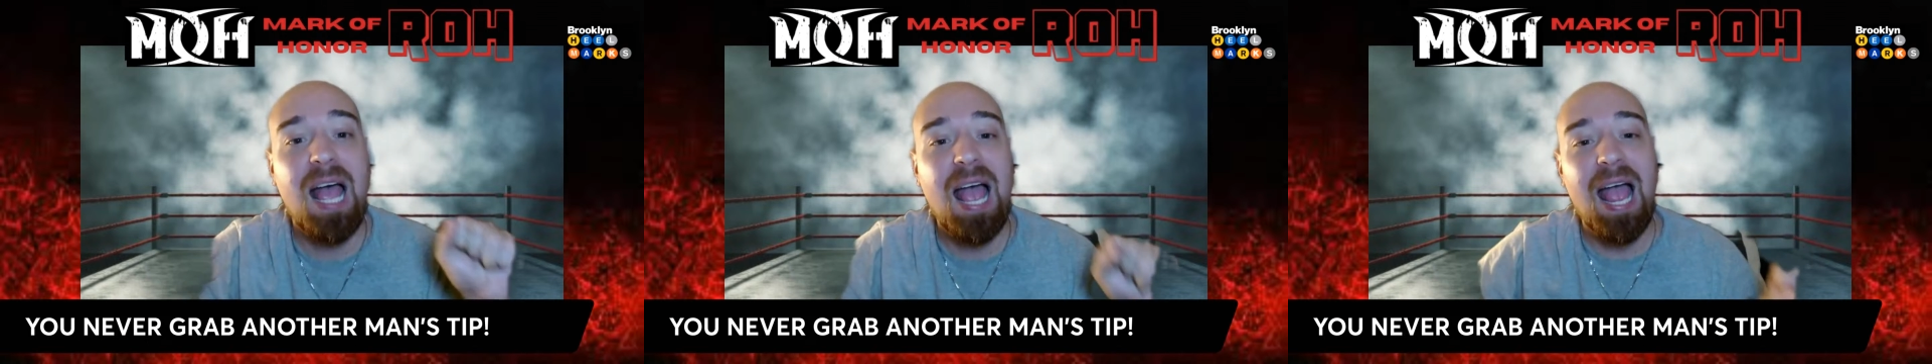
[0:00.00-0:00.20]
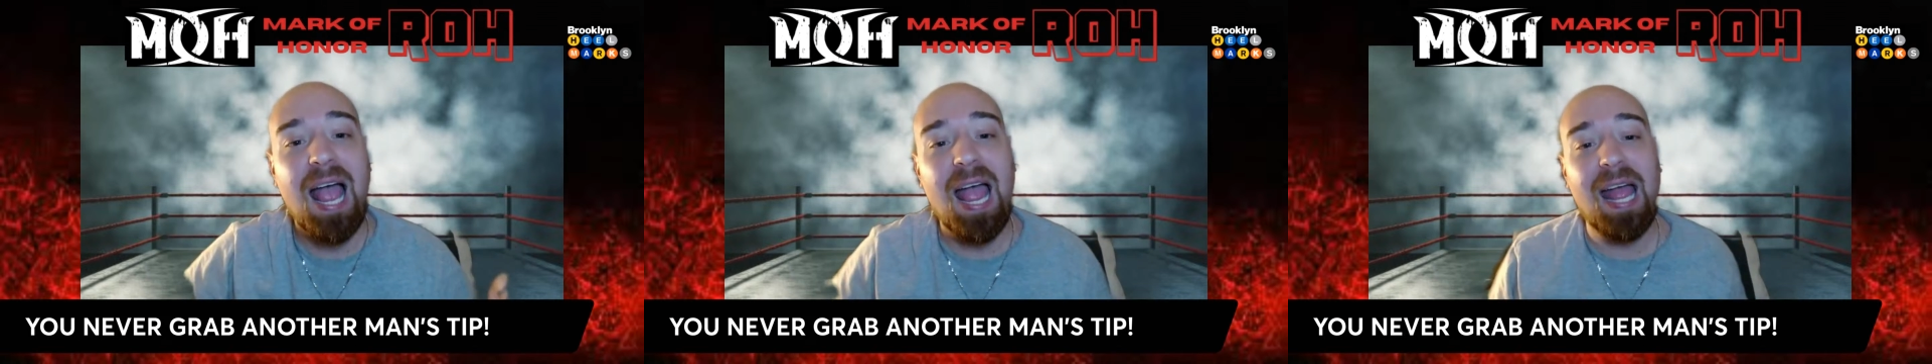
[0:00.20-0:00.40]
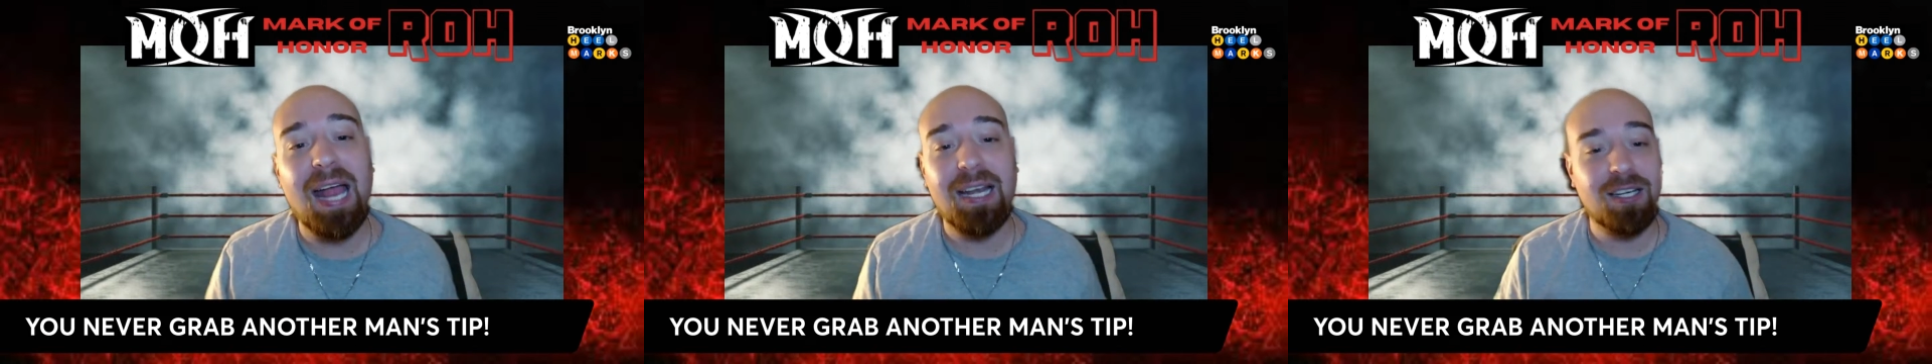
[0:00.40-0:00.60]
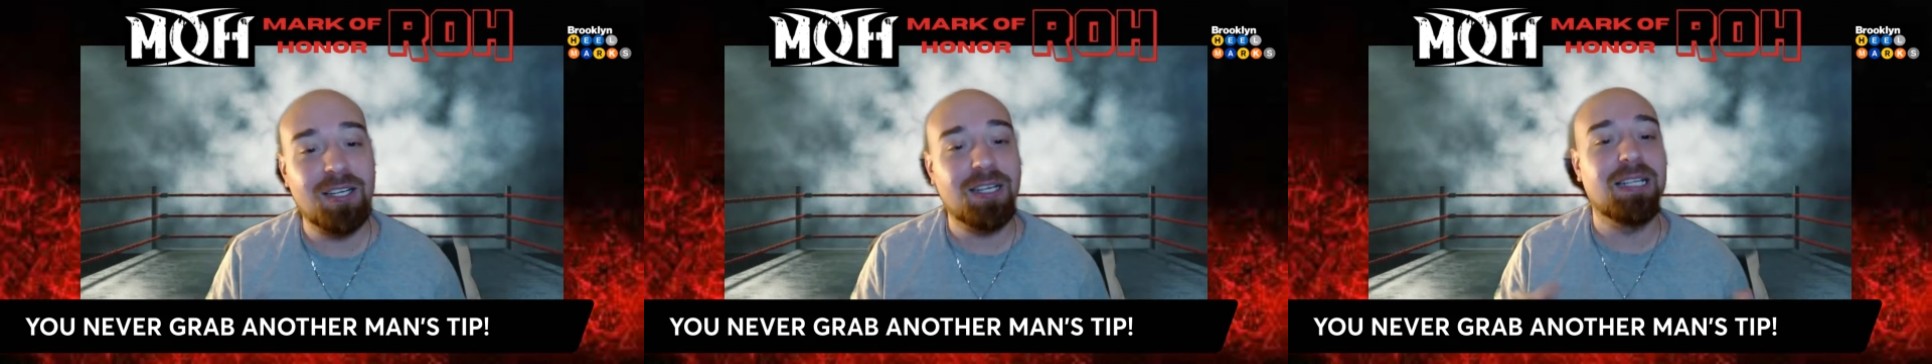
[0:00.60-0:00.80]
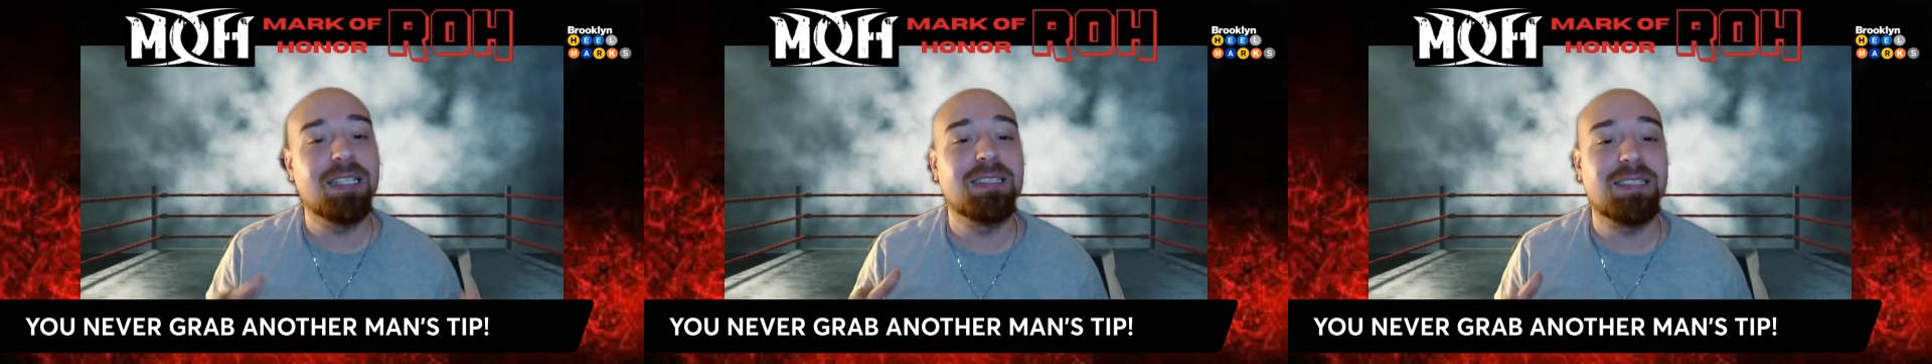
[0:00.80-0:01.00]
And
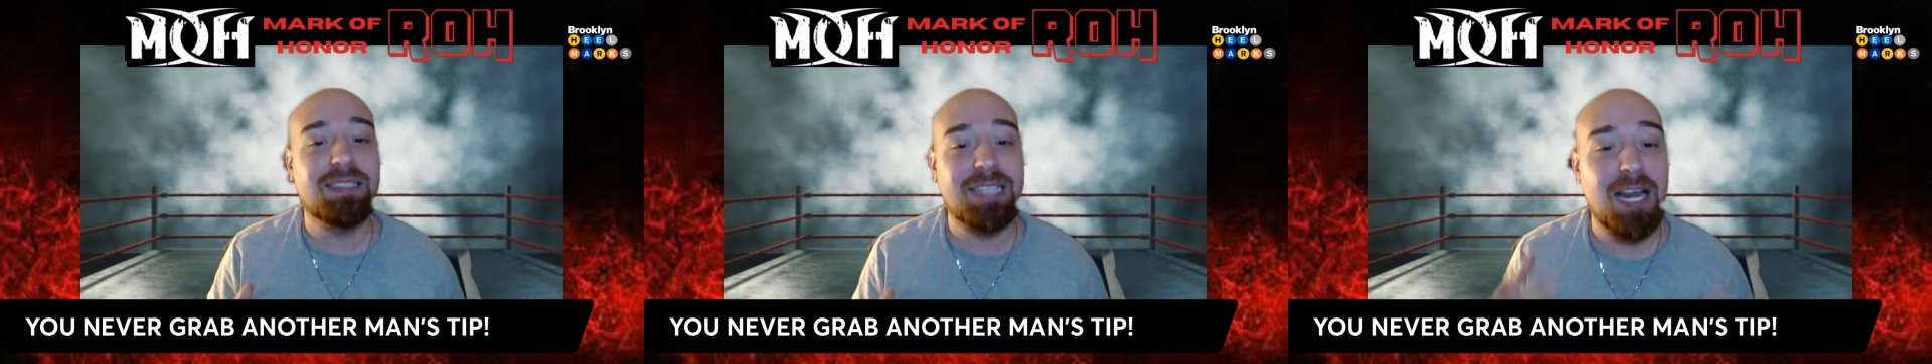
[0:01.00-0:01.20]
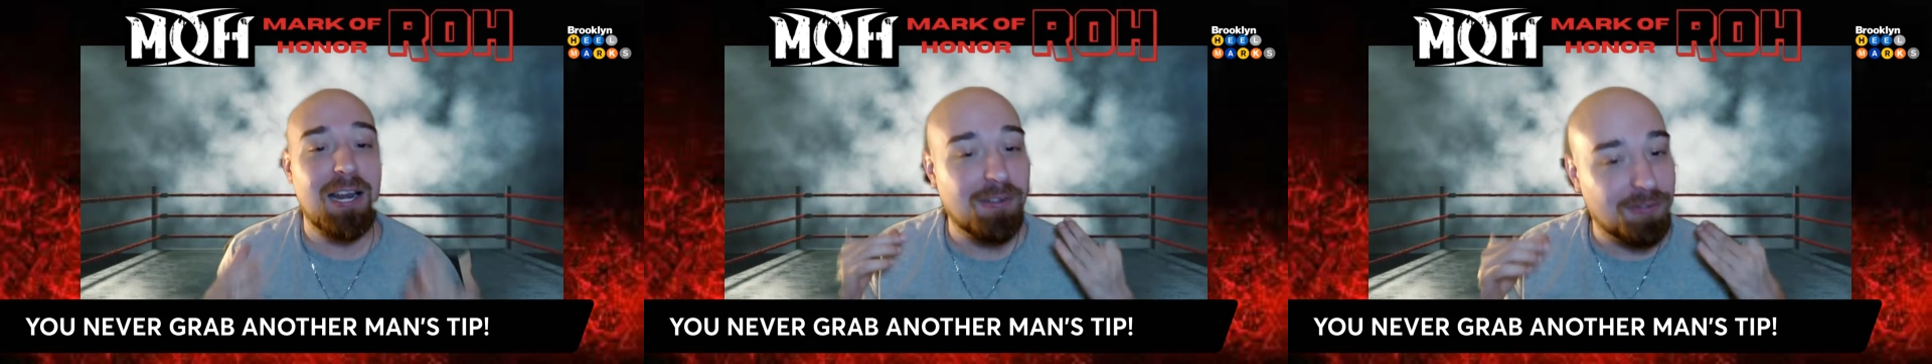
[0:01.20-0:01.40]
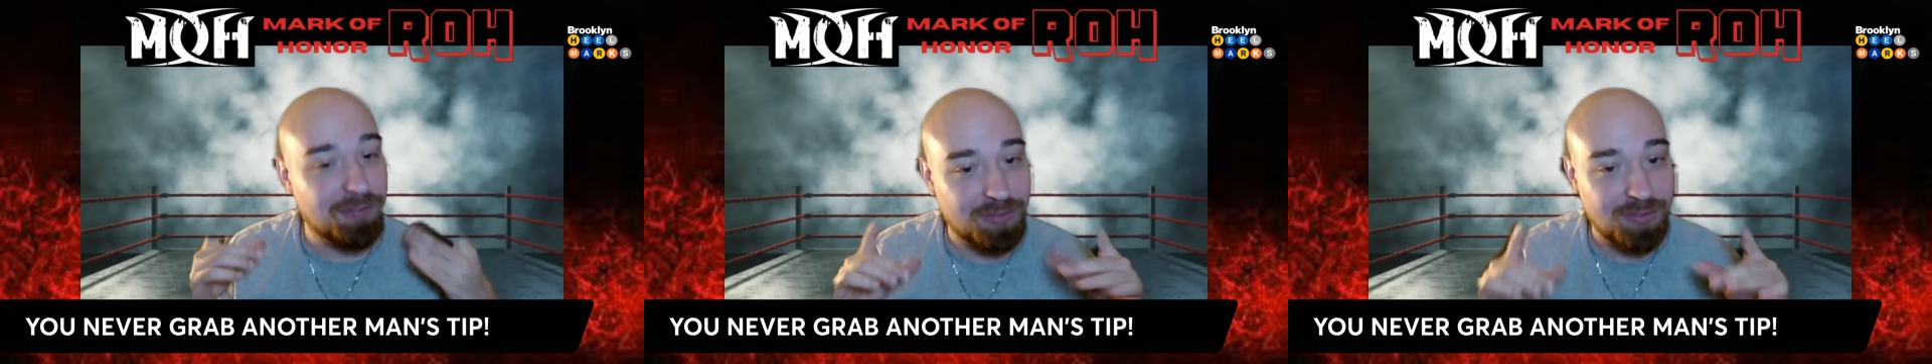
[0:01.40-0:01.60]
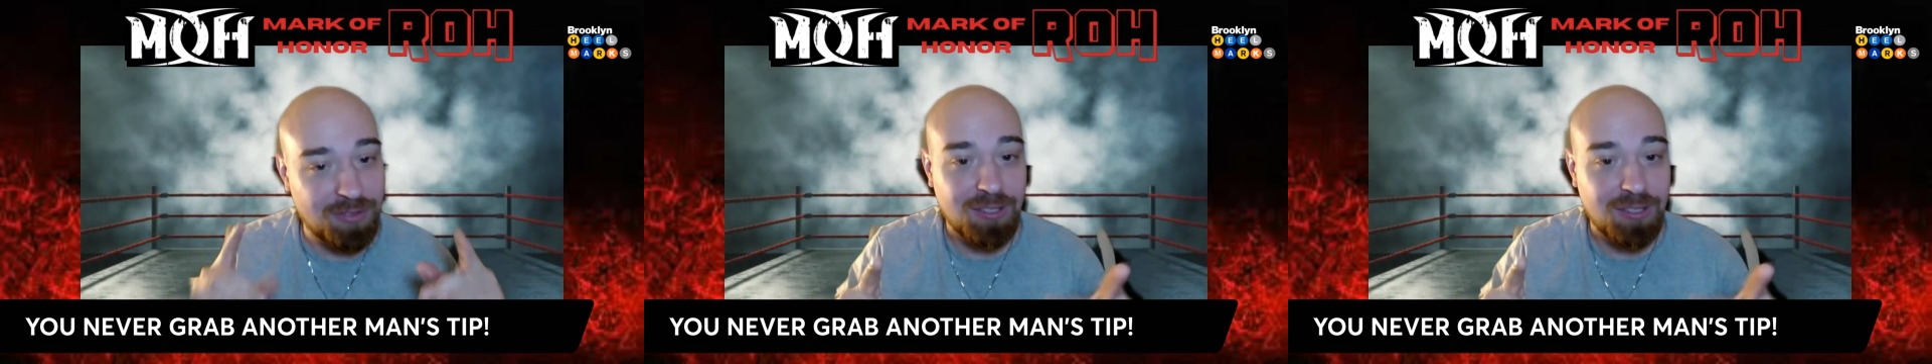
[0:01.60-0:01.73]
instead of